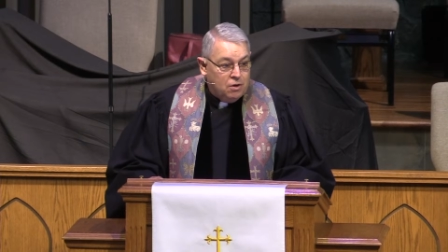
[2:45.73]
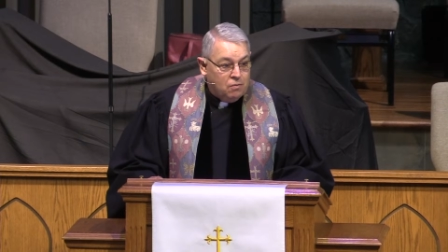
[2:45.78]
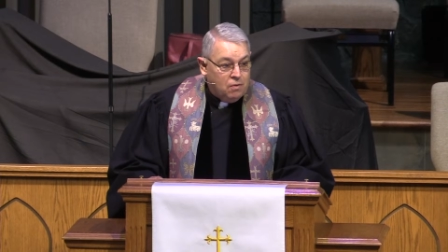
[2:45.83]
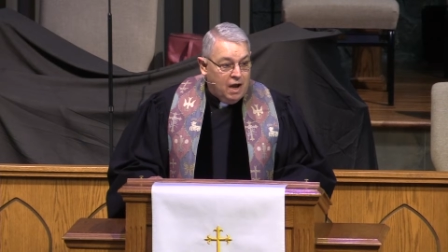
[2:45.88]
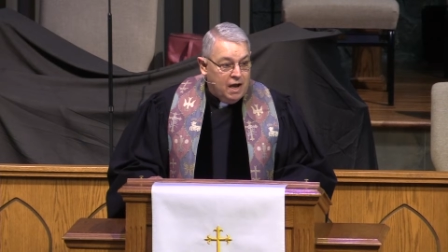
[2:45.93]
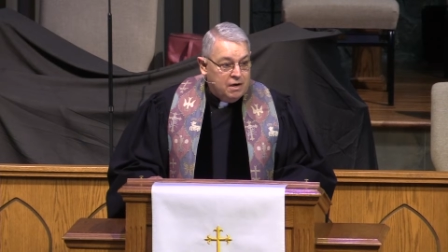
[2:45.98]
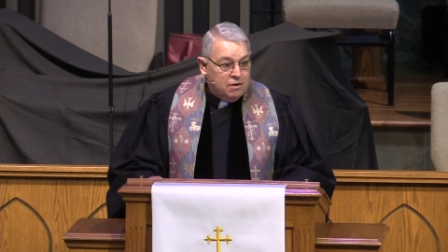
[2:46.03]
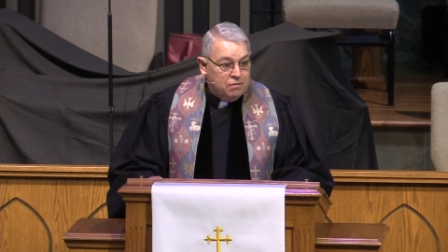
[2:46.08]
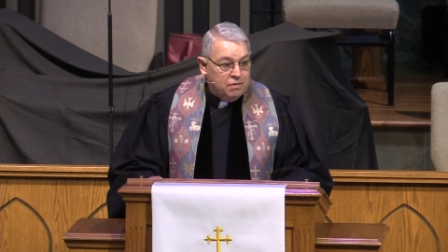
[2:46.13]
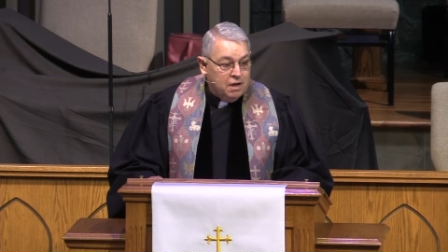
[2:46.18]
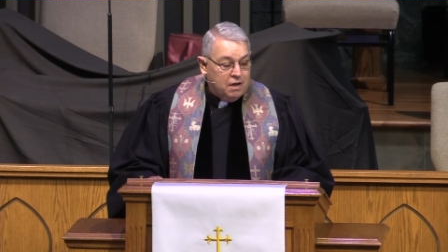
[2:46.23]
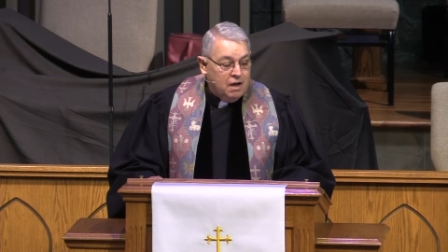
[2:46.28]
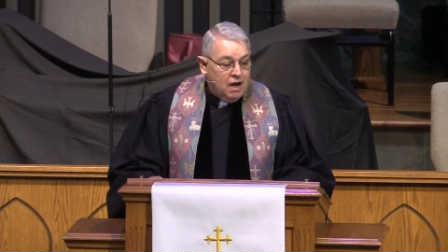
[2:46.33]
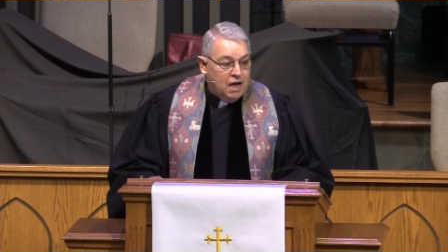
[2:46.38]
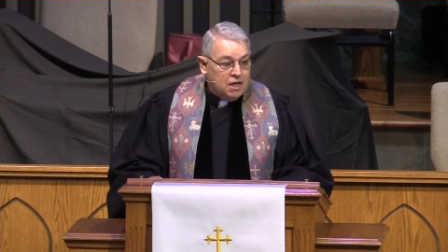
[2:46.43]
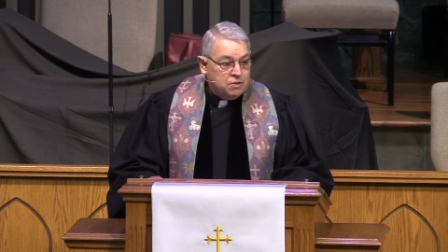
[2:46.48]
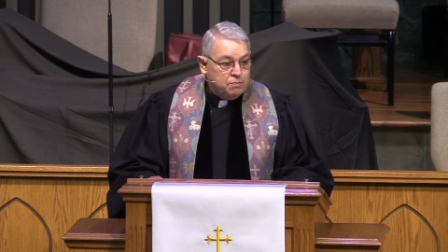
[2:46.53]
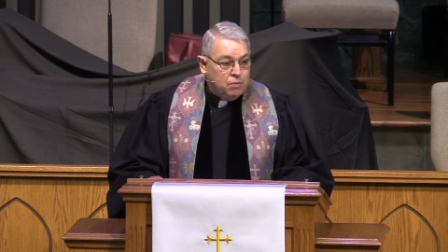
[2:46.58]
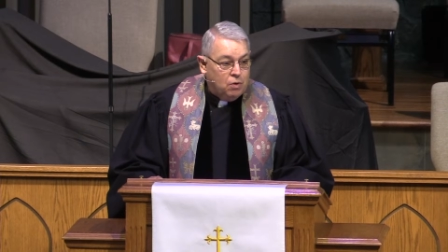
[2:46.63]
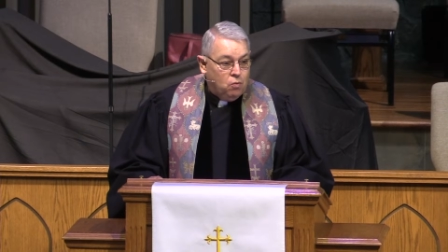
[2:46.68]
the writer of the
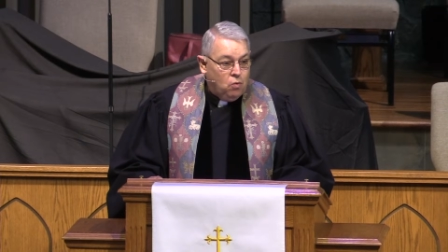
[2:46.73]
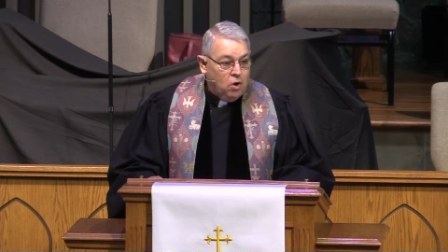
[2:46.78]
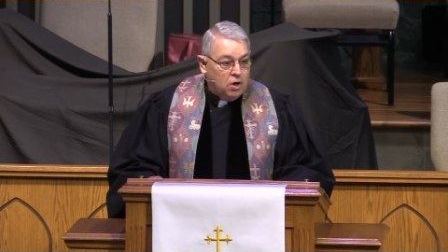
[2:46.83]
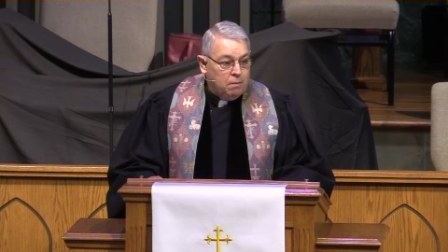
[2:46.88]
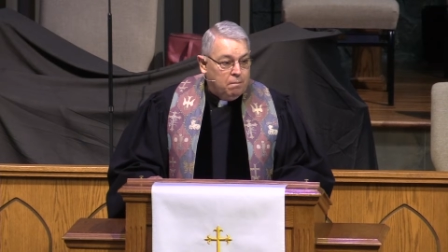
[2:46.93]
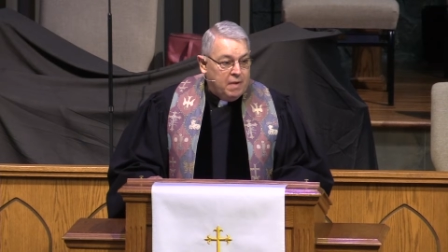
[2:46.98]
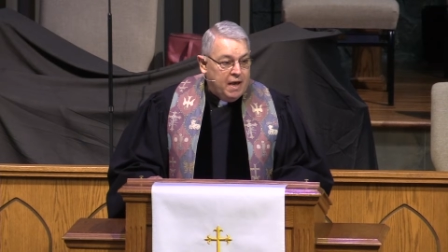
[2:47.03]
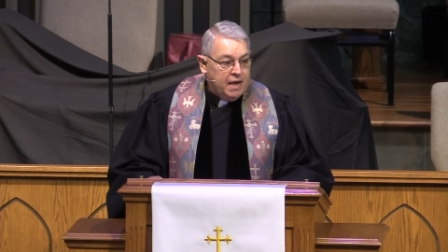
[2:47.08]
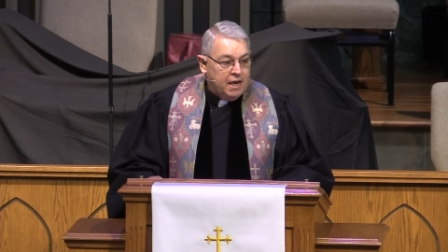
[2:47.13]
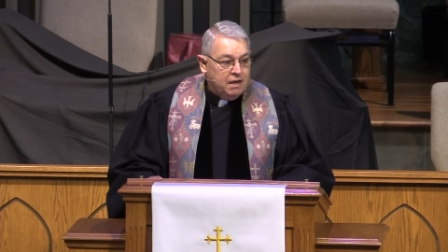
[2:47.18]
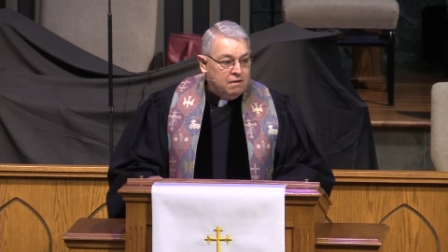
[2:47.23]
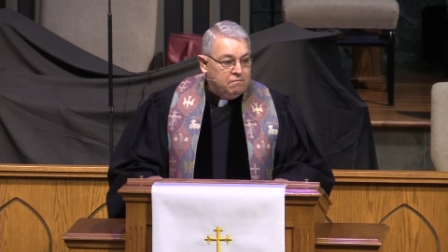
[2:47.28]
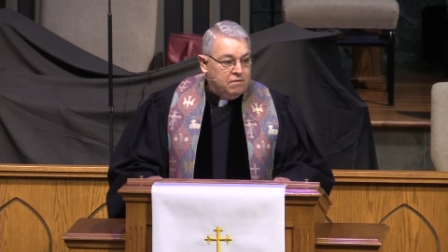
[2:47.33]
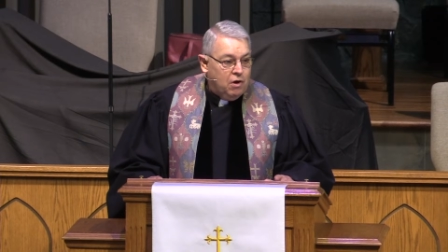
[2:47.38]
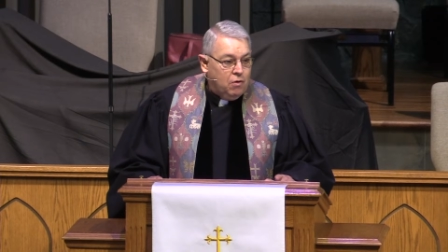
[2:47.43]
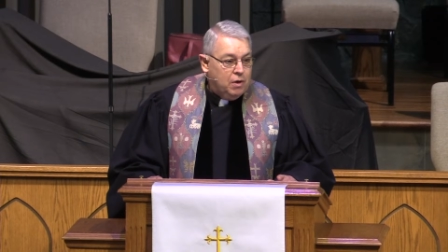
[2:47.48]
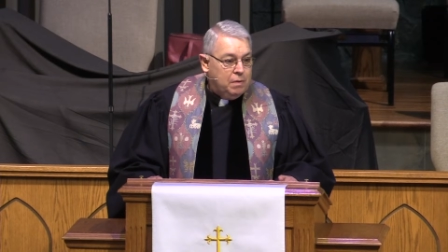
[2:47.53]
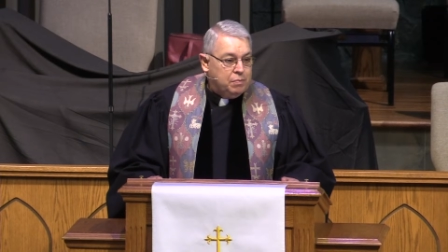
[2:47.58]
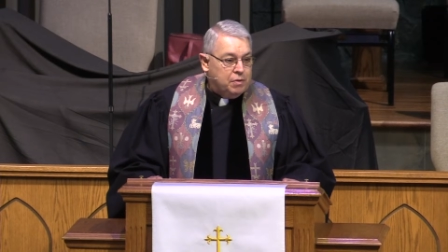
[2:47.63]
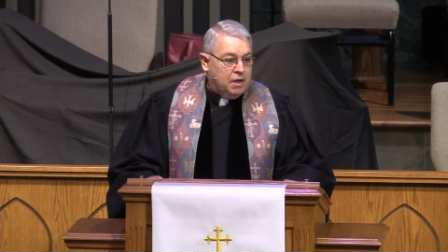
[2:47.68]
gospel, want to make it
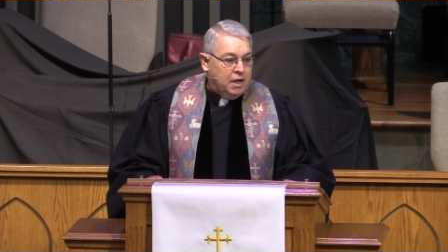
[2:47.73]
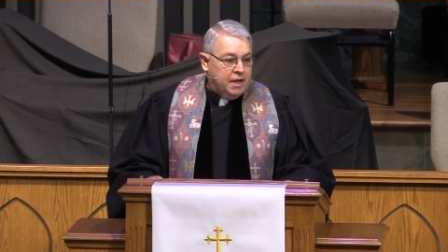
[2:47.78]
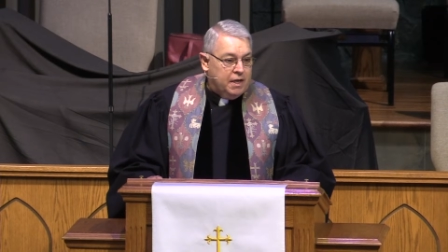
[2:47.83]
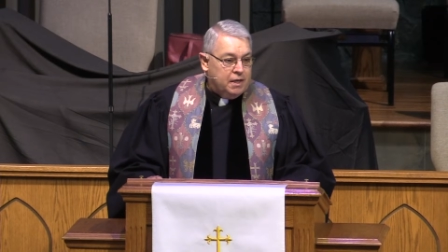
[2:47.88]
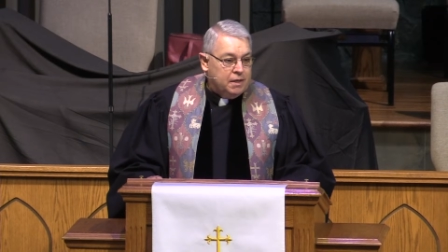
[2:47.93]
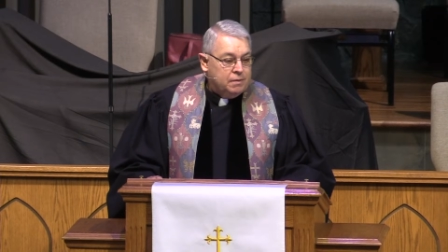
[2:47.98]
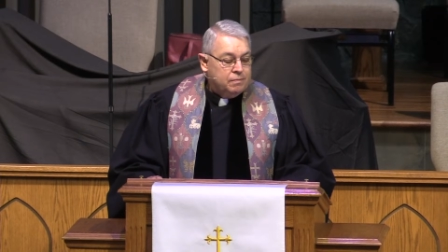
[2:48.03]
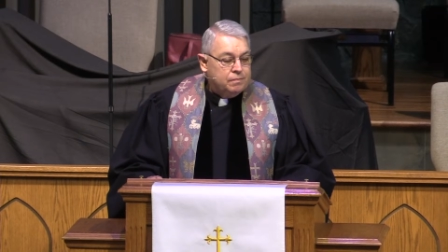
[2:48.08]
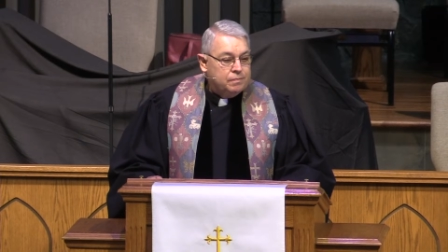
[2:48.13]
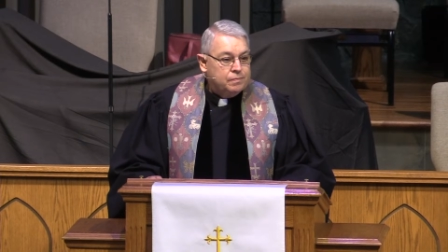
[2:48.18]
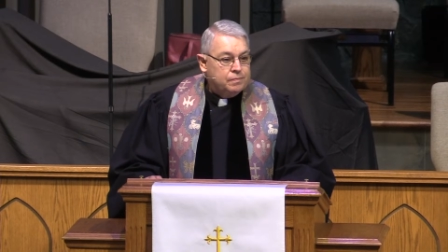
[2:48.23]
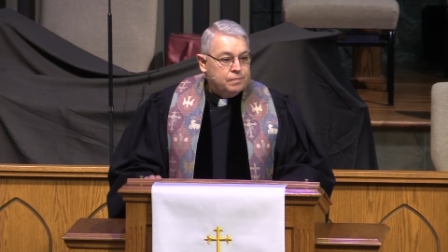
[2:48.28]
very plain.